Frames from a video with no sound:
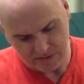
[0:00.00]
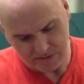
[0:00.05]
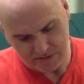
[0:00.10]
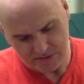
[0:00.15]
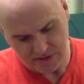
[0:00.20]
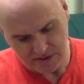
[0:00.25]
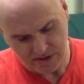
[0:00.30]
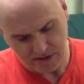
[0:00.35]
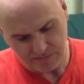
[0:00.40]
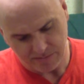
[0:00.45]

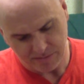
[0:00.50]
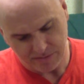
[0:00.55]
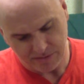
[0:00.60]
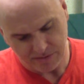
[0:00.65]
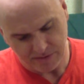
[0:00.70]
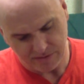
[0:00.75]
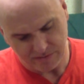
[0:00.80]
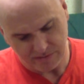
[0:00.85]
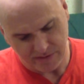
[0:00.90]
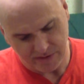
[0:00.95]
top
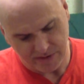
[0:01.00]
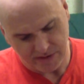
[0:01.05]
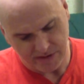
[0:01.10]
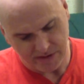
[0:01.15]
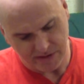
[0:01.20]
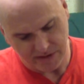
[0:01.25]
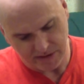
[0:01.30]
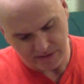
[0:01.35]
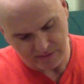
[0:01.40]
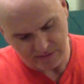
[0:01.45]
of the head
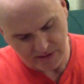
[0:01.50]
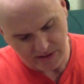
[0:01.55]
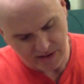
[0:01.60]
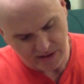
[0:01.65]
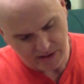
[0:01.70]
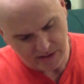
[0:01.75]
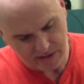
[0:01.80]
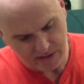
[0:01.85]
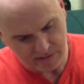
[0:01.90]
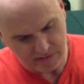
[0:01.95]
like
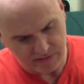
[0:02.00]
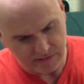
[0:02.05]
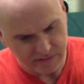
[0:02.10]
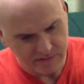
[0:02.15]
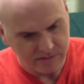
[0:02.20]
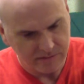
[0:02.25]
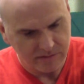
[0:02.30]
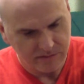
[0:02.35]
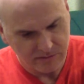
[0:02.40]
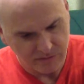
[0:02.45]
that, and then
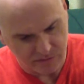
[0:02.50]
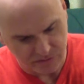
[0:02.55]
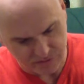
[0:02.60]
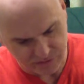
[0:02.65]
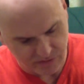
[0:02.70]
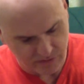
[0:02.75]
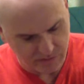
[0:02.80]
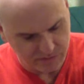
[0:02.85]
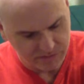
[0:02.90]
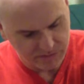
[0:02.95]
of course
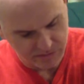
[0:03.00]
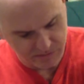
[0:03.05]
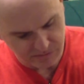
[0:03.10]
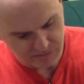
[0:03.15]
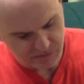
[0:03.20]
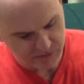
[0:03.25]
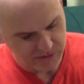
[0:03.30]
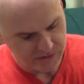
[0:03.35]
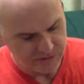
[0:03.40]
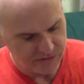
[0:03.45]
go up to the
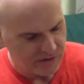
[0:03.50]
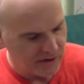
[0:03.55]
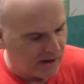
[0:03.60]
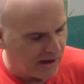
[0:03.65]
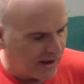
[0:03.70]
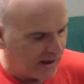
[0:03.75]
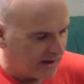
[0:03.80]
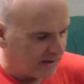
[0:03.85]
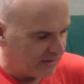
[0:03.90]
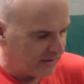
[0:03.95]
bridge.
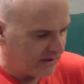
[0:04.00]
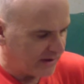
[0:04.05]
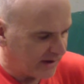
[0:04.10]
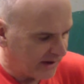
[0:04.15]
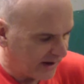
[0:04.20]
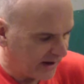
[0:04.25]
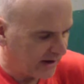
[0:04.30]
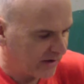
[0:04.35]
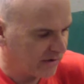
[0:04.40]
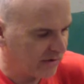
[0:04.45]
The
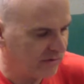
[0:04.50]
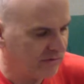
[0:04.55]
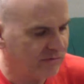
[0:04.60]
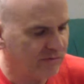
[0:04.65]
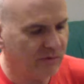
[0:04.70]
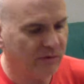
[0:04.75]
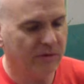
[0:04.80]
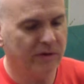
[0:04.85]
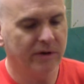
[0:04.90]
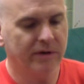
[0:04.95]
anchor
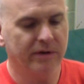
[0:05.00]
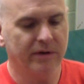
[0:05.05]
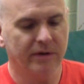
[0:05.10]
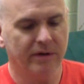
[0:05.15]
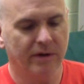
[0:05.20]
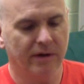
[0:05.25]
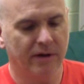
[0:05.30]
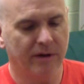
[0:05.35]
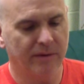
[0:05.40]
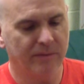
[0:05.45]
for it
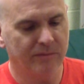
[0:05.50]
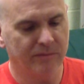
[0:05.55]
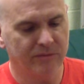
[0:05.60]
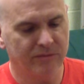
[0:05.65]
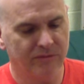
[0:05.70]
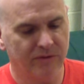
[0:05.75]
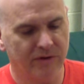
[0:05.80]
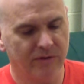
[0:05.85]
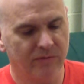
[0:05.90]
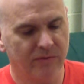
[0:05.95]
was
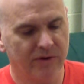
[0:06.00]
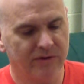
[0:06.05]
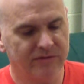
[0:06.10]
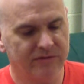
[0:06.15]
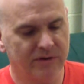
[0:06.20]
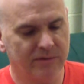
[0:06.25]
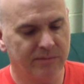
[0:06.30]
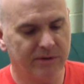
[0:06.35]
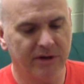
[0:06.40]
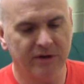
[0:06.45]
very
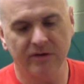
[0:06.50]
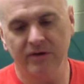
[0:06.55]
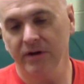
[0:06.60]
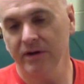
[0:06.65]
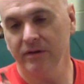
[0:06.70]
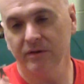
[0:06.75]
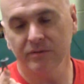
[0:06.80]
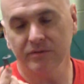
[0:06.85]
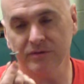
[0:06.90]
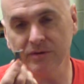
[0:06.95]
rusty, but
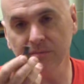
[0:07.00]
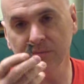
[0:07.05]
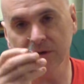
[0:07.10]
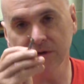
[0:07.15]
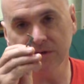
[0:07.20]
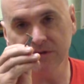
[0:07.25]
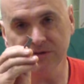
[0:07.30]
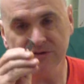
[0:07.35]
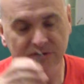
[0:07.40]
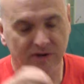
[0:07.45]
underneath it was
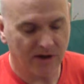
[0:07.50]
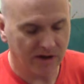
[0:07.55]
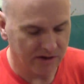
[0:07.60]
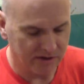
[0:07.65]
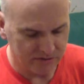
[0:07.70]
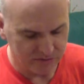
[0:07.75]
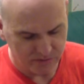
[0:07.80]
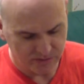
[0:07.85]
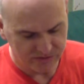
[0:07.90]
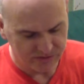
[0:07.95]
completely
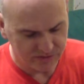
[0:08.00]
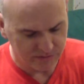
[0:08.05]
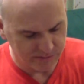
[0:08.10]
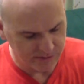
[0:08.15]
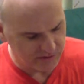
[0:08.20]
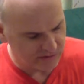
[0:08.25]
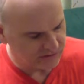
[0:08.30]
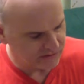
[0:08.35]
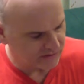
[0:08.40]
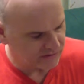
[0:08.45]
solid, so I'll still be
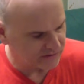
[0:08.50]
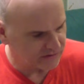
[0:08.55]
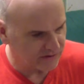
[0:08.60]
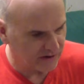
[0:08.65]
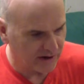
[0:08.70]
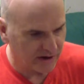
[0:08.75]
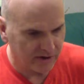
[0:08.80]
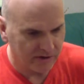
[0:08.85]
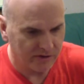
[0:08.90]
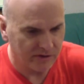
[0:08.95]
using this
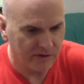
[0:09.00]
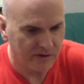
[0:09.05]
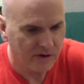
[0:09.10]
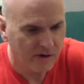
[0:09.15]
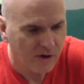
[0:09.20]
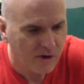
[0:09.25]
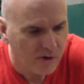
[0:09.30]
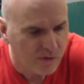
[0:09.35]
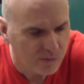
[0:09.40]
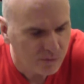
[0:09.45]
anchor,
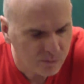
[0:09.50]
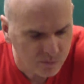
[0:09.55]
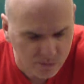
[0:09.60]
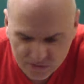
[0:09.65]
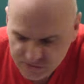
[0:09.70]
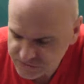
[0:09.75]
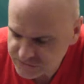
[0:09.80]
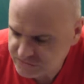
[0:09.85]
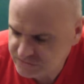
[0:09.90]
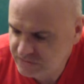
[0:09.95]

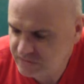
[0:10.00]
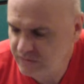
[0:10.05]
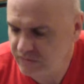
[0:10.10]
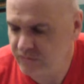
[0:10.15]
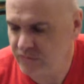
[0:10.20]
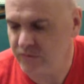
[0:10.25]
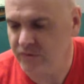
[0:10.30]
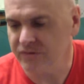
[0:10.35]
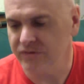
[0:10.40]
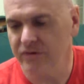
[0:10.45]
which of
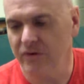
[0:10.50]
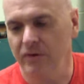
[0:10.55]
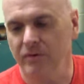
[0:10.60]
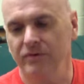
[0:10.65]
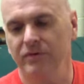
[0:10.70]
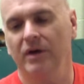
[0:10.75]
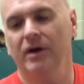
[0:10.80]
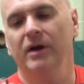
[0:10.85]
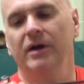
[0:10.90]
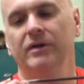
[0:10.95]
course
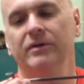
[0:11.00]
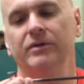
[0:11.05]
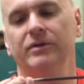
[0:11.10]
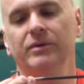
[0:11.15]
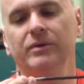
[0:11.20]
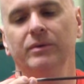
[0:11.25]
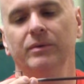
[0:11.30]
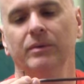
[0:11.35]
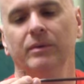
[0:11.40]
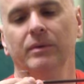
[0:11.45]
goes
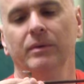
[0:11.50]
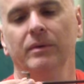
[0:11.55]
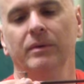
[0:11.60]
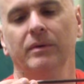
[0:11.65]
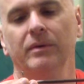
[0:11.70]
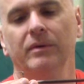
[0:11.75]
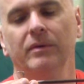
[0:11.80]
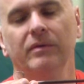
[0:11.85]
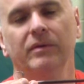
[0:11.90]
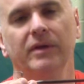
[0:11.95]
onto
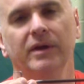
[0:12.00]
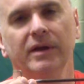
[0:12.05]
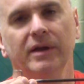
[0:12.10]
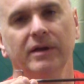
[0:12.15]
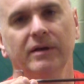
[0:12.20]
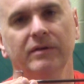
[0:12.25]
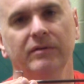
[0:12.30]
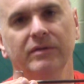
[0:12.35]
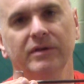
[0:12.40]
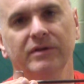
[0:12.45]
the
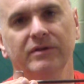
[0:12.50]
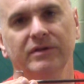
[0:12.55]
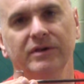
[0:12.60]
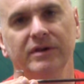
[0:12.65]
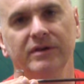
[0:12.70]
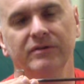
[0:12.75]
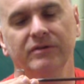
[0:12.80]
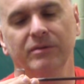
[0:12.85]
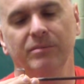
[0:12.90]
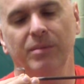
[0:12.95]
end of this
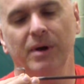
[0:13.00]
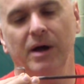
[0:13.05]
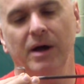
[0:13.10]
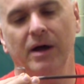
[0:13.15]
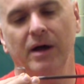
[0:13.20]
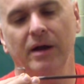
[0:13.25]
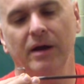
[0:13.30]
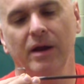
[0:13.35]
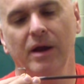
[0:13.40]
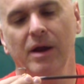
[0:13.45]
against the
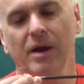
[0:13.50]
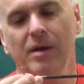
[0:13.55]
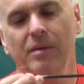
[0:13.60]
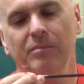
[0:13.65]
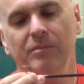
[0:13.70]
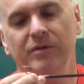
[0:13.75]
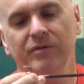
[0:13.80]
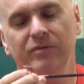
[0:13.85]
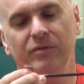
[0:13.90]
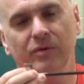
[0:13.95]
pot
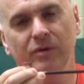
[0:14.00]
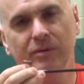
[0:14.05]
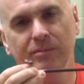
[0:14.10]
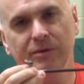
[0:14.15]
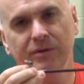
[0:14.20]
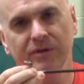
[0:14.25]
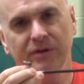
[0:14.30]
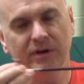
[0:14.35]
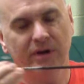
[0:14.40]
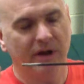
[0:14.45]
before you
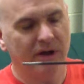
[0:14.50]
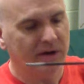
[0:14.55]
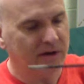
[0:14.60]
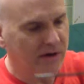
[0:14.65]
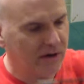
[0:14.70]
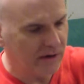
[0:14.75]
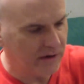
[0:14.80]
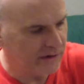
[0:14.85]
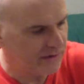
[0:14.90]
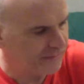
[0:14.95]
put the nut
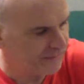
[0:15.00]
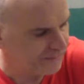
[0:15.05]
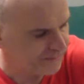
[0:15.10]
on.